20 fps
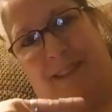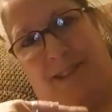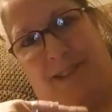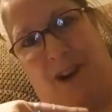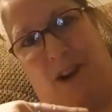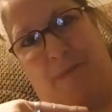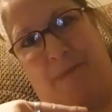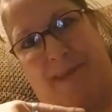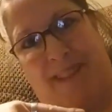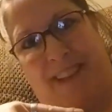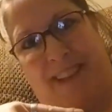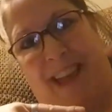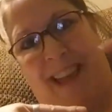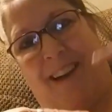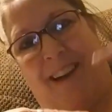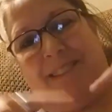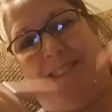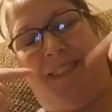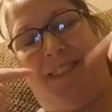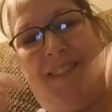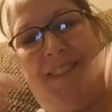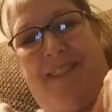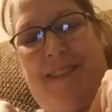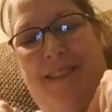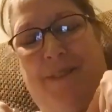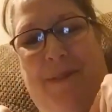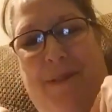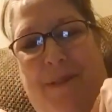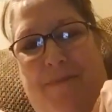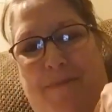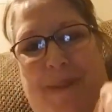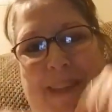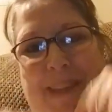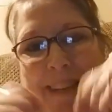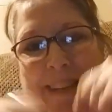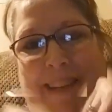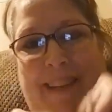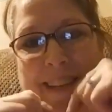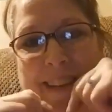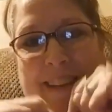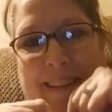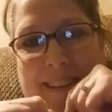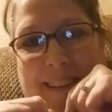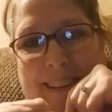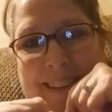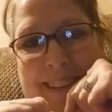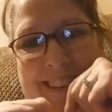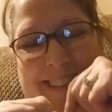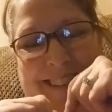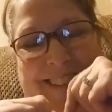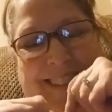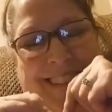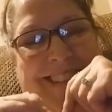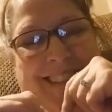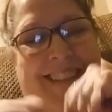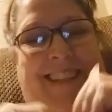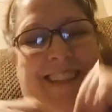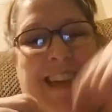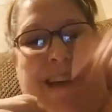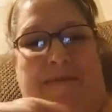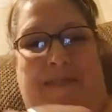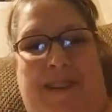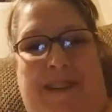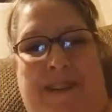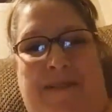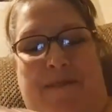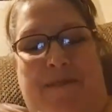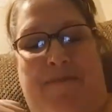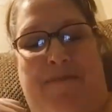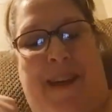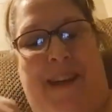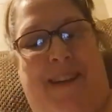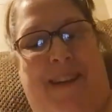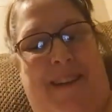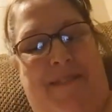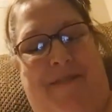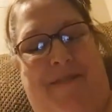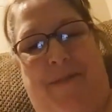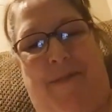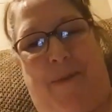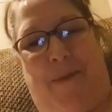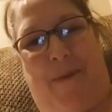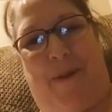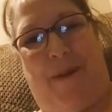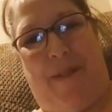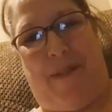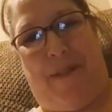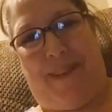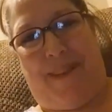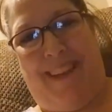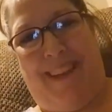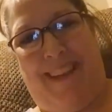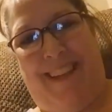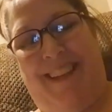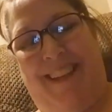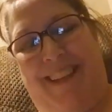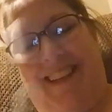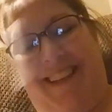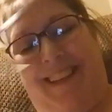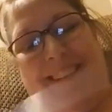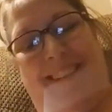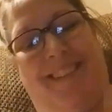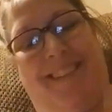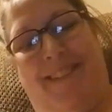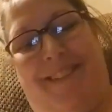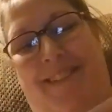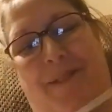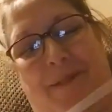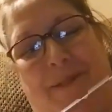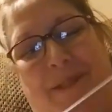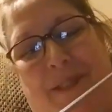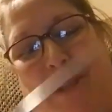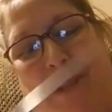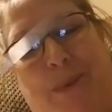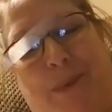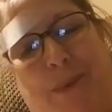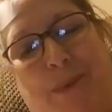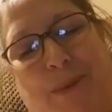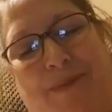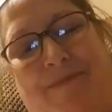top of the couch and sit with me and eat it, and kept going back and forth. So cute.